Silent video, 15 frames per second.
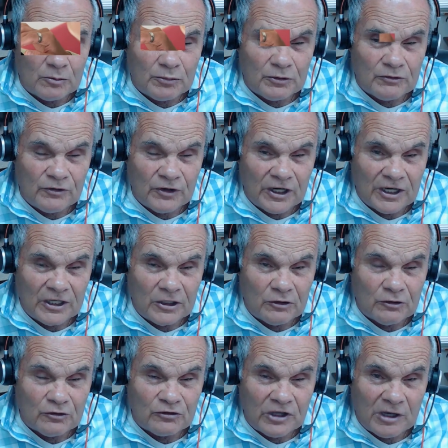providing
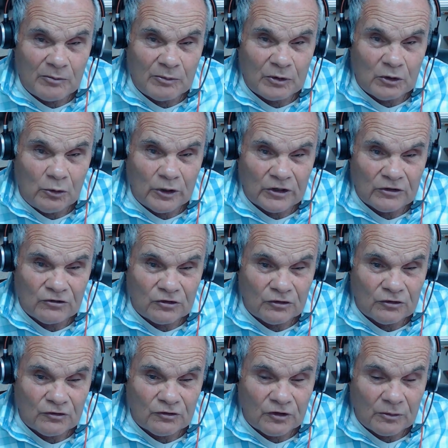you sample
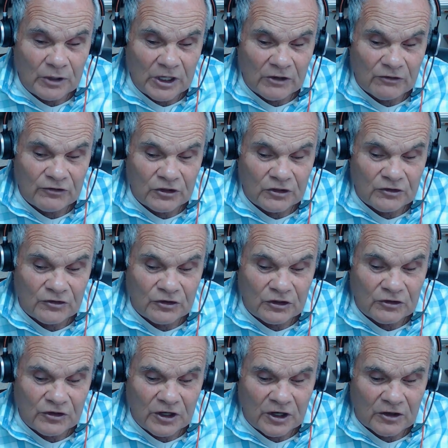questions from FCC
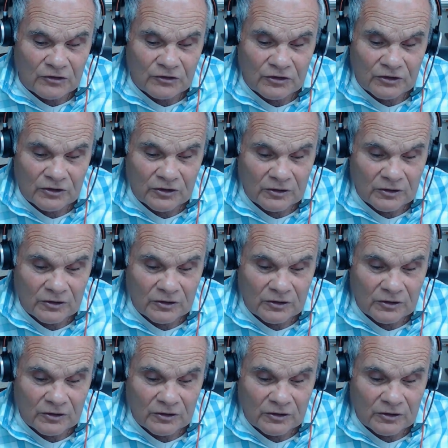tests.